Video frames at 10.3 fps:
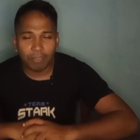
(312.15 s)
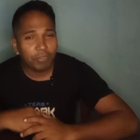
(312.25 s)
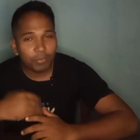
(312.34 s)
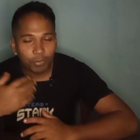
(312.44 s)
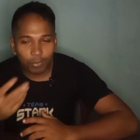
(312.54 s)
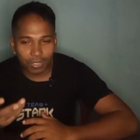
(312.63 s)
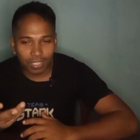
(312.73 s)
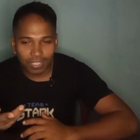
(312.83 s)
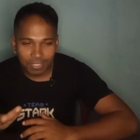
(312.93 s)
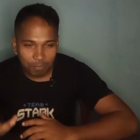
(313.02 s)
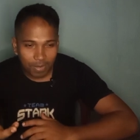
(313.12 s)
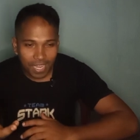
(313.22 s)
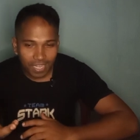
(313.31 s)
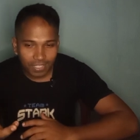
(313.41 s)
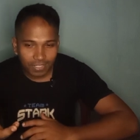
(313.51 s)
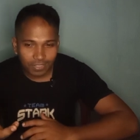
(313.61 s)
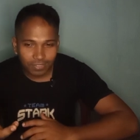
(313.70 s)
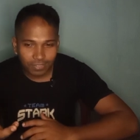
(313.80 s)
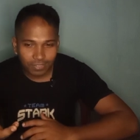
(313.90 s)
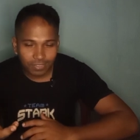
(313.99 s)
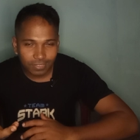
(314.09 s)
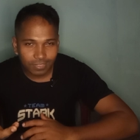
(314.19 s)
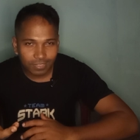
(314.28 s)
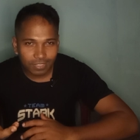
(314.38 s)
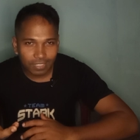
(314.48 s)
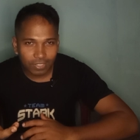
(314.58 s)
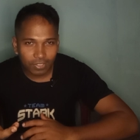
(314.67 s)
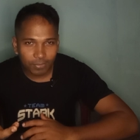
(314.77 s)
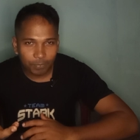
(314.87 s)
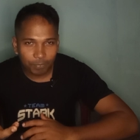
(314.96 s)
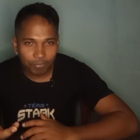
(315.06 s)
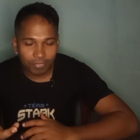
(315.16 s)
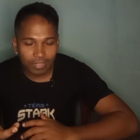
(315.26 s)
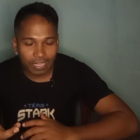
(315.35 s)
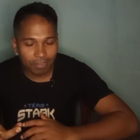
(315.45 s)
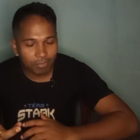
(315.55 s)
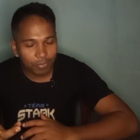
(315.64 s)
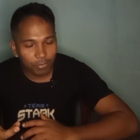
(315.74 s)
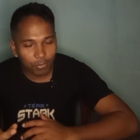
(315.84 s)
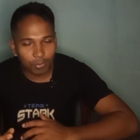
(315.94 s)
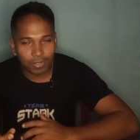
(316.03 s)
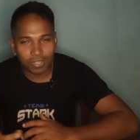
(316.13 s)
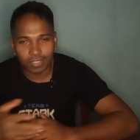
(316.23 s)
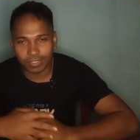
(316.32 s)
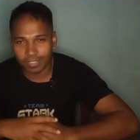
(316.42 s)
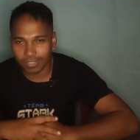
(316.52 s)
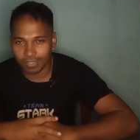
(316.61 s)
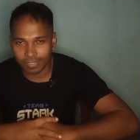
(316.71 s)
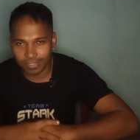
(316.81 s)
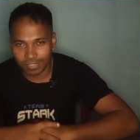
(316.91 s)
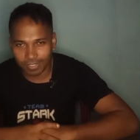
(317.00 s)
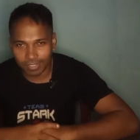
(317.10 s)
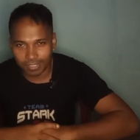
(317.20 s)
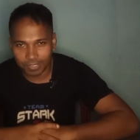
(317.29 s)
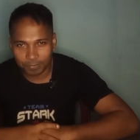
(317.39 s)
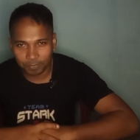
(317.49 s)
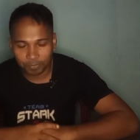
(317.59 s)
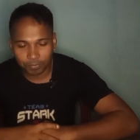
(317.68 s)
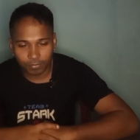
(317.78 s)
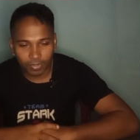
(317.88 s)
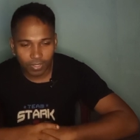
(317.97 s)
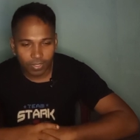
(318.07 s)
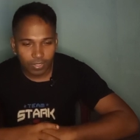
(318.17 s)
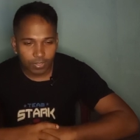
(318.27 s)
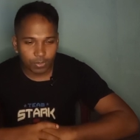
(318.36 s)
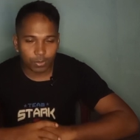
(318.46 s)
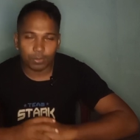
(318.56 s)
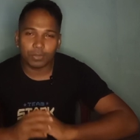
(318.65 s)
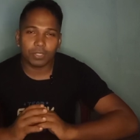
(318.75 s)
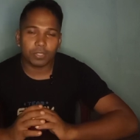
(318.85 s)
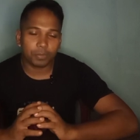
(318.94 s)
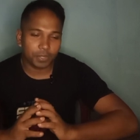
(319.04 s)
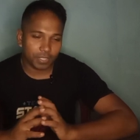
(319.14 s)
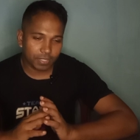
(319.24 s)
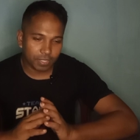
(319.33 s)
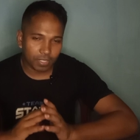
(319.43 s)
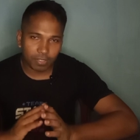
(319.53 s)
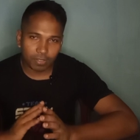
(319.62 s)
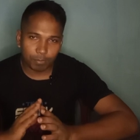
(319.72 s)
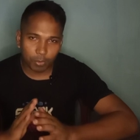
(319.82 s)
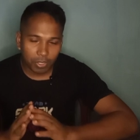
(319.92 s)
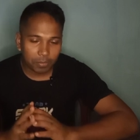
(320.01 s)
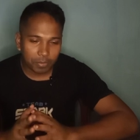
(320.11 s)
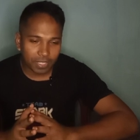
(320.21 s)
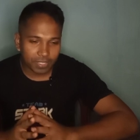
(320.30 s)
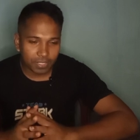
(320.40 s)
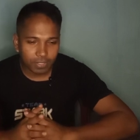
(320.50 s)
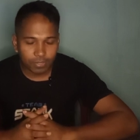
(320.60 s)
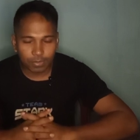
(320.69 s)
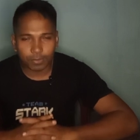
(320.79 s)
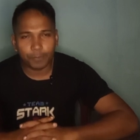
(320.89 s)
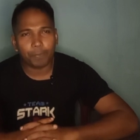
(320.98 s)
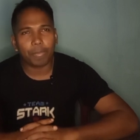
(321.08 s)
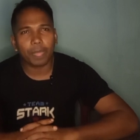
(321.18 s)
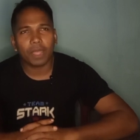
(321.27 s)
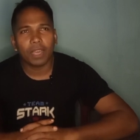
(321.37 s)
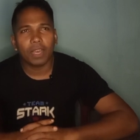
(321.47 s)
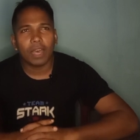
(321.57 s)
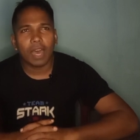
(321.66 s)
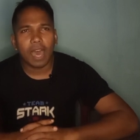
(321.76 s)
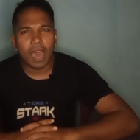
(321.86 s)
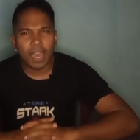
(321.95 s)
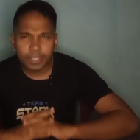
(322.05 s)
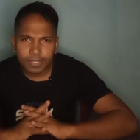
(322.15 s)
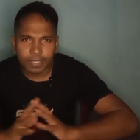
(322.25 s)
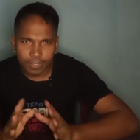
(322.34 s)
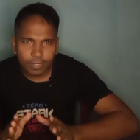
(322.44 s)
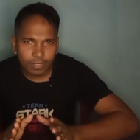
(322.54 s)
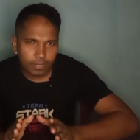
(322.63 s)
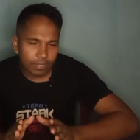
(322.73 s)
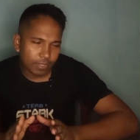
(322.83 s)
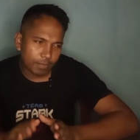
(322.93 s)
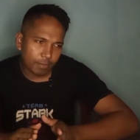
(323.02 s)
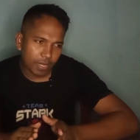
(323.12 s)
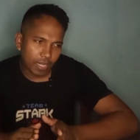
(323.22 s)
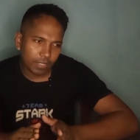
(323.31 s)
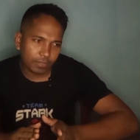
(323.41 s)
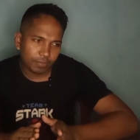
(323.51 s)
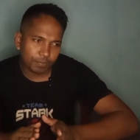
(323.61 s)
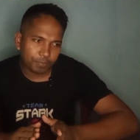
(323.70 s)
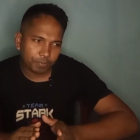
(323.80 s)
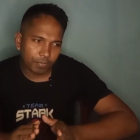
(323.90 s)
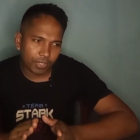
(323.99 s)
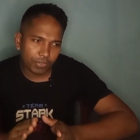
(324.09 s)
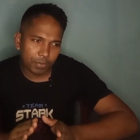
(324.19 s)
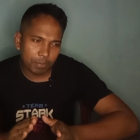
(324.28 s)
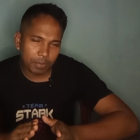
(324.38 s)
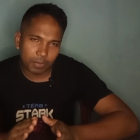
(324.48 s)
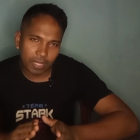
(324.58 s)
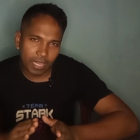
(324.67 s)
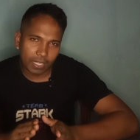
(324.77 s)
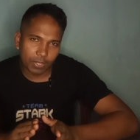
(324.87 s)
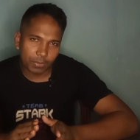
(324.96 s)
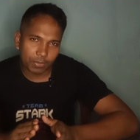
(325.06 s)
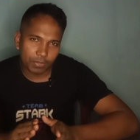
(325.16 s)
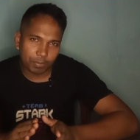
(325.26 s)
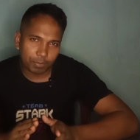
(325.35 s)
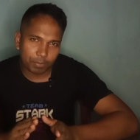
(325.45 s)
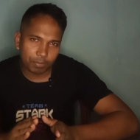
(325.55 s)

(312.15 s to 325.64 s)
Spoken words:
Every 4 day in my account, every 4 day I sell this sticker. So the topic is product pricing. So I set in my Redbubble account